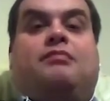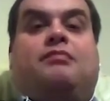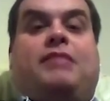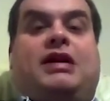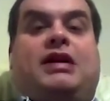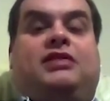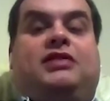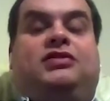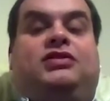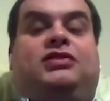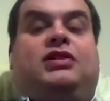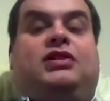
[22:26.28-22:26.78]

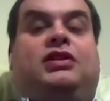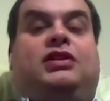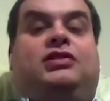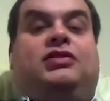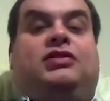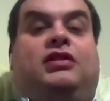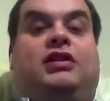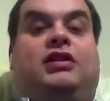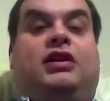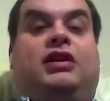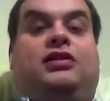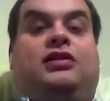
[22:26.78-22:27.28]
Mazda
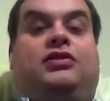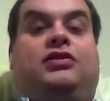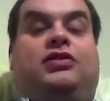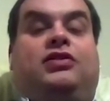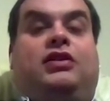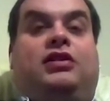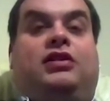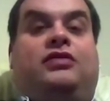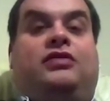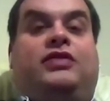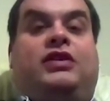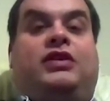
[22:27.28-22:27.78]

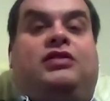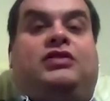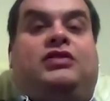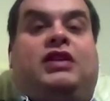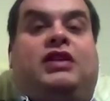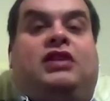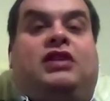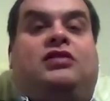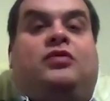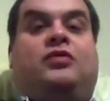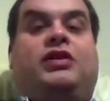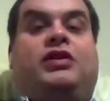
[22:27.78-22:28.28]
2-liter
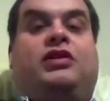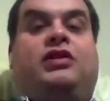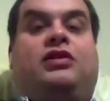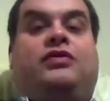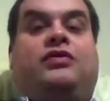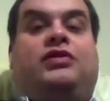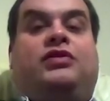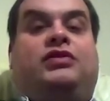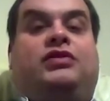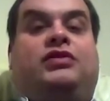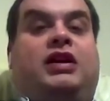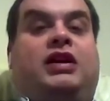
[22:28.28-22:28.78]
V6 that went into
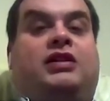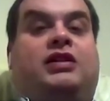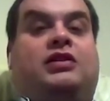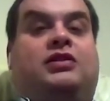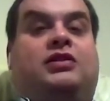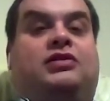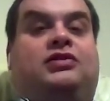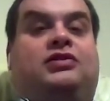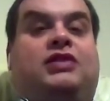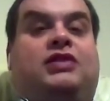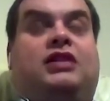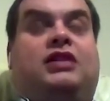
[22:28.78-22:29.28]
the
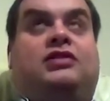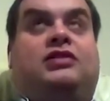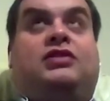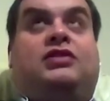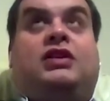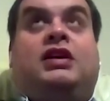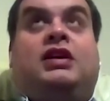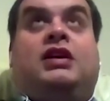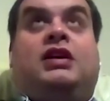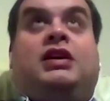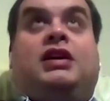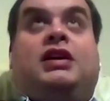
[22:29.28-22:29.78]
ZDOS 6
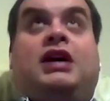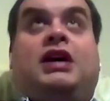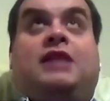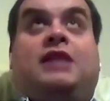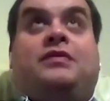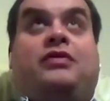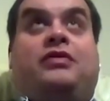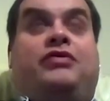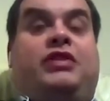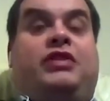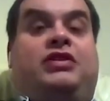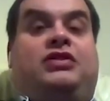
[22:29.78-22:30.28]
and
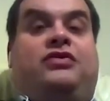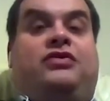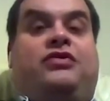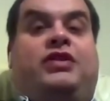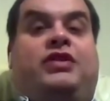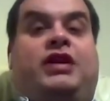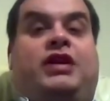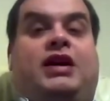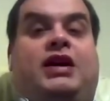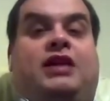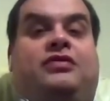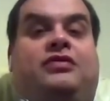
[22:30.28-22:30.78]
the
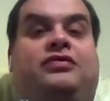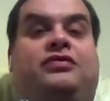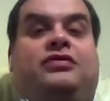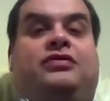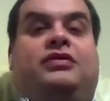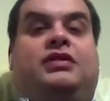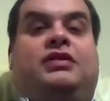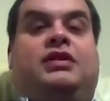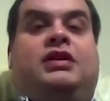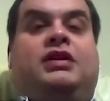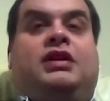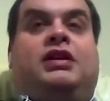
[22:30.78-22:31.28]
323F.
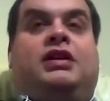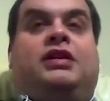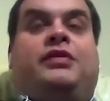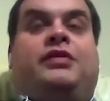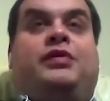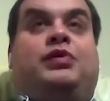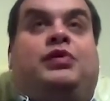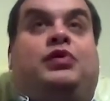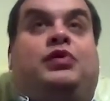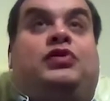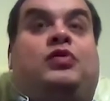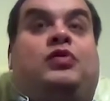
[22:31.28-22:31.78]

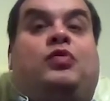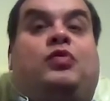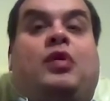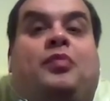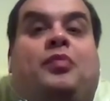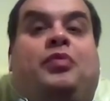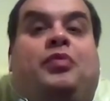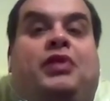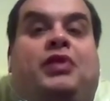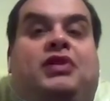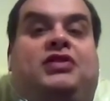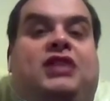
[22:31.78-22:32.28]
There's also
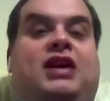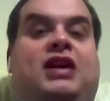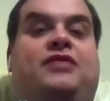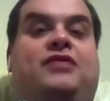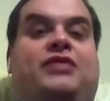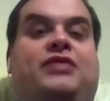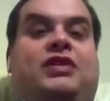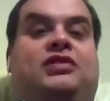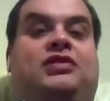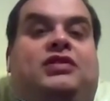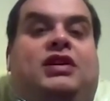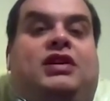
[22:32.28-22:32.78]
1.8
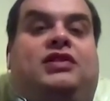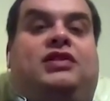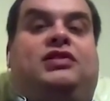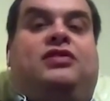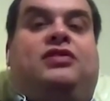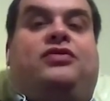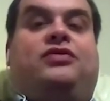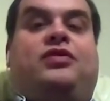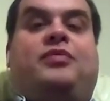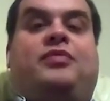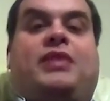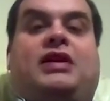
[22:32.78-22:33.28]

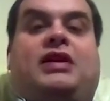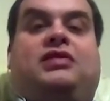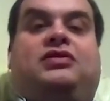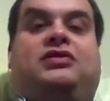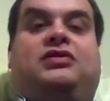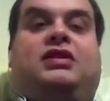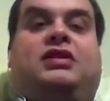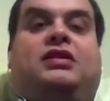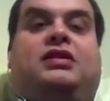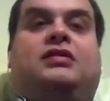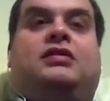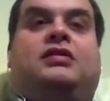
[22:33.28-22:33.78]
V6 for
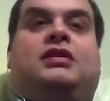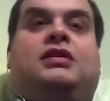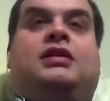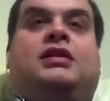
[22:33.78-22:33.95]
Mazda.